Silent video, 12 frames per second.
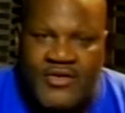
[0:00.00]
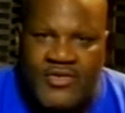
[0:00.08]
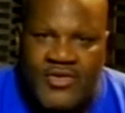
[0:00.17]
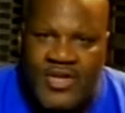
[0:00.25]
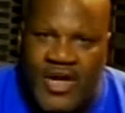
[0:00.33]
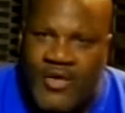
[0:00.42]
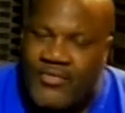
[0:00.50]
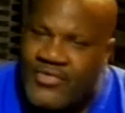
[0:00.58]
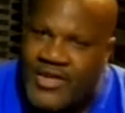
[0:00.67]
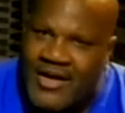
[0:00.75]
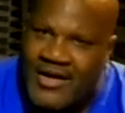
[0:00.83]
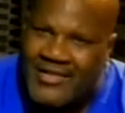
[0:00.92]
You know,
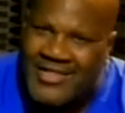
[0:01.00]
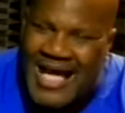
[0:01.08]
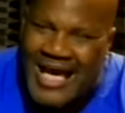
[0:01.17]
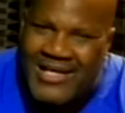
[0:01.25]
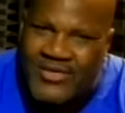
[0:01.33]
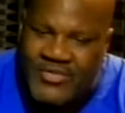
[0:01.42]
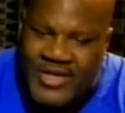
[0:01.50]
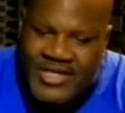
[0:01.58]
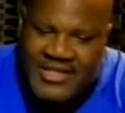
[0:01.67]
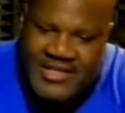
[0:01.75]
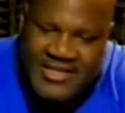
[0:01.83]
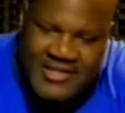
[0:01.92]
there are a lot of
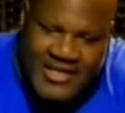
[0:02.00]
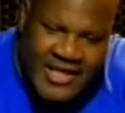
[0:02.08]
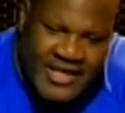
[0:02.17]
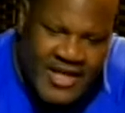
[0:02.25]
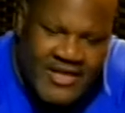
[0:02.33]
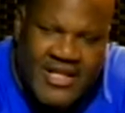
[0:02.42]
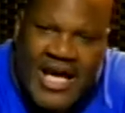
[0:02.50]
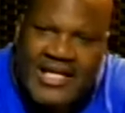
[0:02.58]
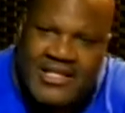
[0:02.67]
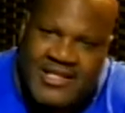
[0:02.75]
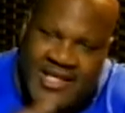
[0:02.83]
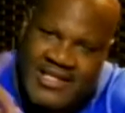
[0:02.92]
reasons and there are a lot
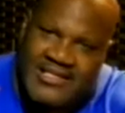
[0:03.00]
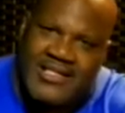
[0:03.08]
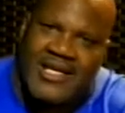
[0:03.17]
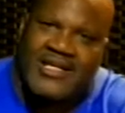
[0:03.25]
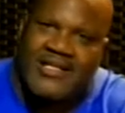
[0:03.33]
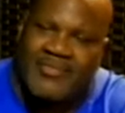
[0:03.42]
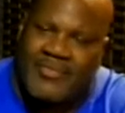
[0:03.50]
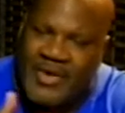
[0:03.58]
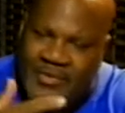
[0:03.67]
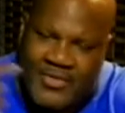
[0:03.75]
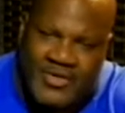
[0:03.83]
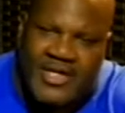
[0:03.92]
of things that
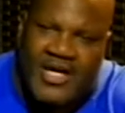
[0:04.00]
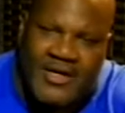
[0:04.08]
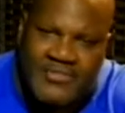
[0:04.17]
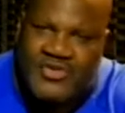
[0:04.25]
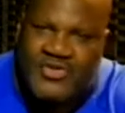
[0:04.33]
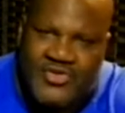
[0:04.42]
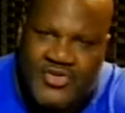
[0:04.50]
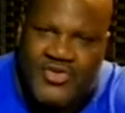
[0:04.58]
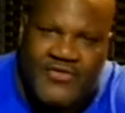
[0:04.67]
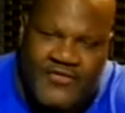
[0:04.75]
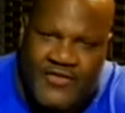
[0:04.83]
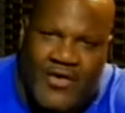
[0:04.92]
people come to
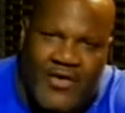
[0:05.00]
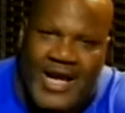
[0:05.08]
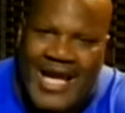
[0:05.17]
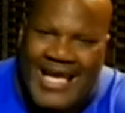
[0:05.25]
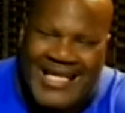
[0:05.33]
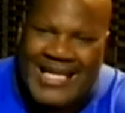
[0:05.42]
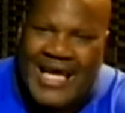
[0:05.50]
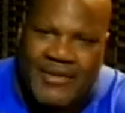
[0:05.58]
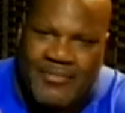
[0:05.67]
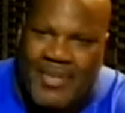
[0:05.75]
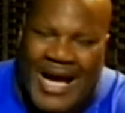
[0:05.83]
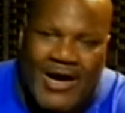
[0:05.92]
you for and
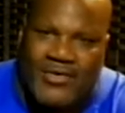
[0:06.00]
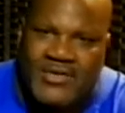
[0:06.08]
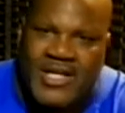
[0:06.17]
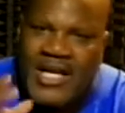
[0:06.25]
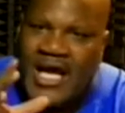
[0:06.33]
about.